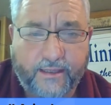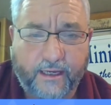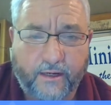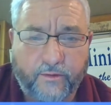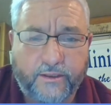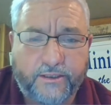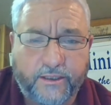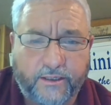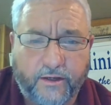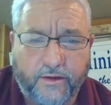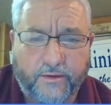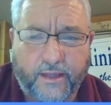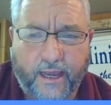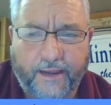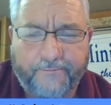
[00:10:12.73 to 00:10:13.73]
think we should
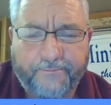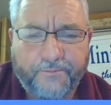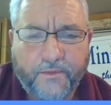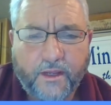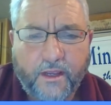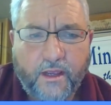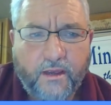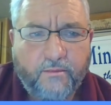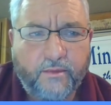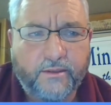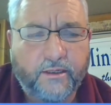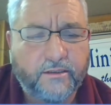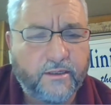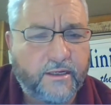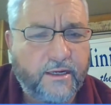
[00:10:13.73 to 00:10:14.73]
do that. But
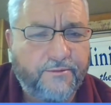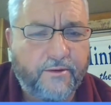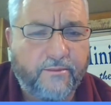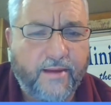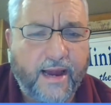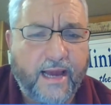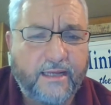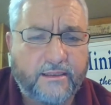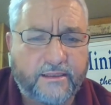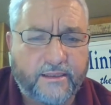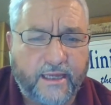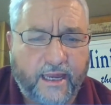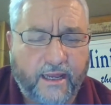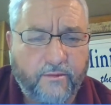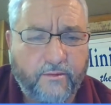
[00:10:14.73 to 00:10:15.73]
there's a different
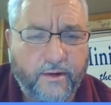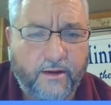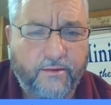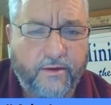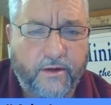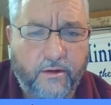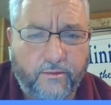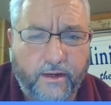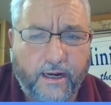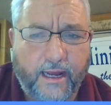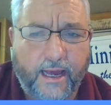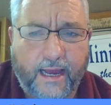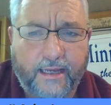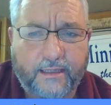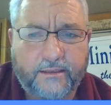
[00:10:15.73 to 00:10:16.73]
mindset whenever you
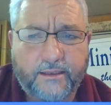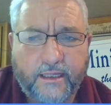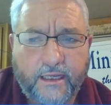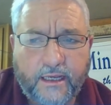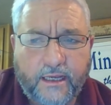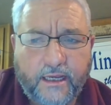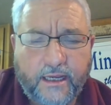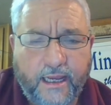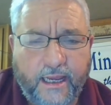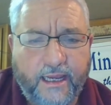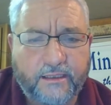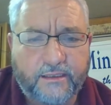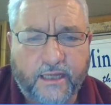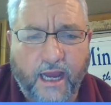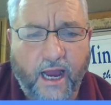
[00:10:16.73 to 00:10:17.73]
realize he
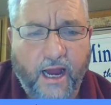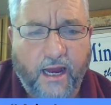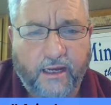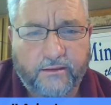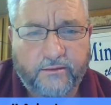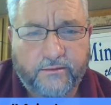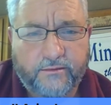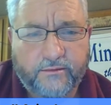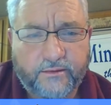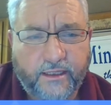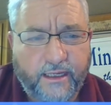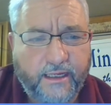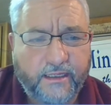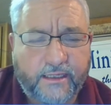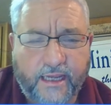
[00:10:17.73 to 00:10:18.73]
is God.
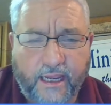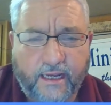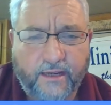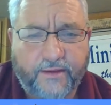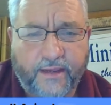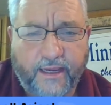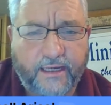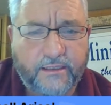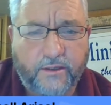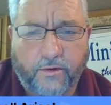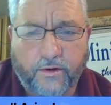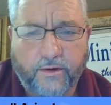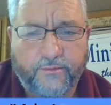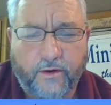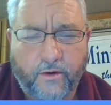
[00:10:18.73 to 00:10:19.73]
He is King of Kings,
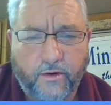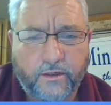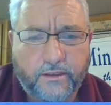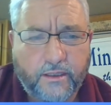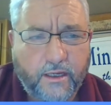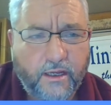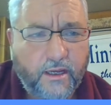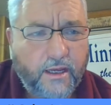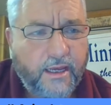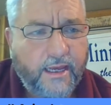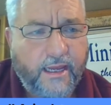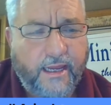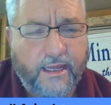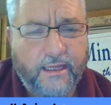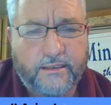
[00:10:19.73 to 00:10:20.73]
Lord of Lords.
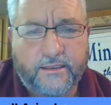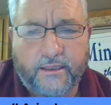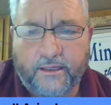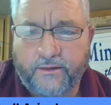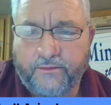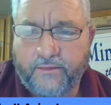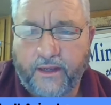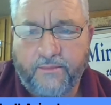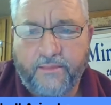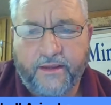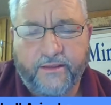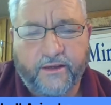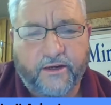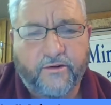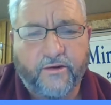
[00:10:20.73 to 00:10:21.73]
He is the, I mean,
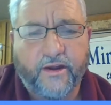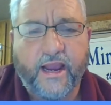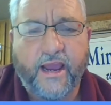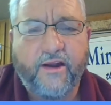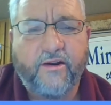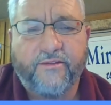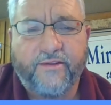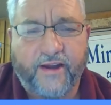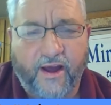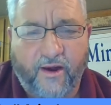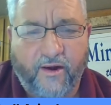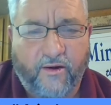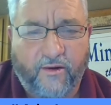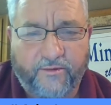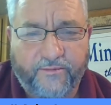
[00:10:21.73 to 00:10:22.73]
the creator of it
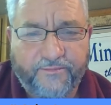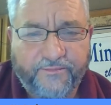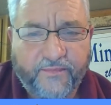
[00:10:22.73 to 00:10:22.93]
all.